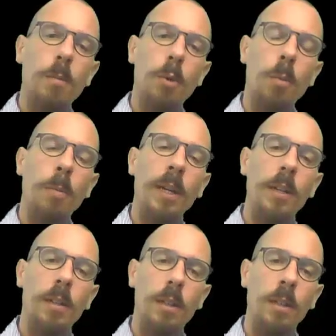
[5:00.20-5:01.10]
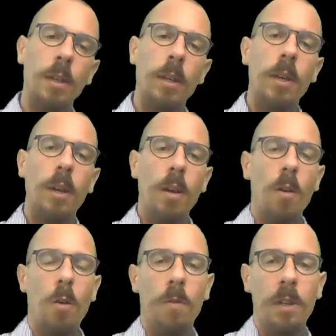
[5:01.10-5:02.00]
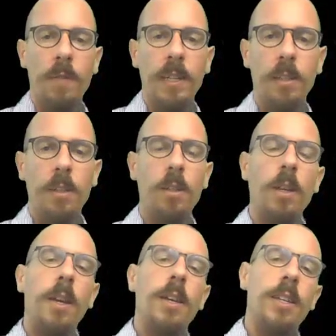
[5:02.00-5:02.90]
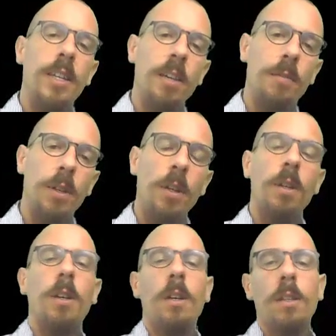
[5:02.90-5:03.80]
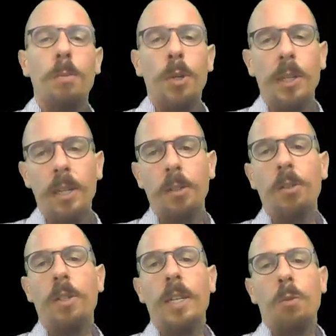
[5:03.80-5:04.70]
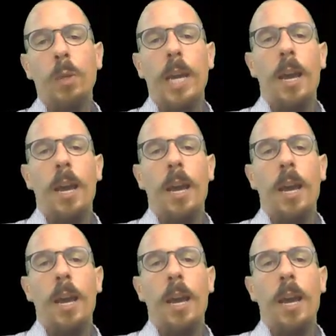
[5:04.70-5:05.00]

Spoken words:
the probability of an event given the predictors that we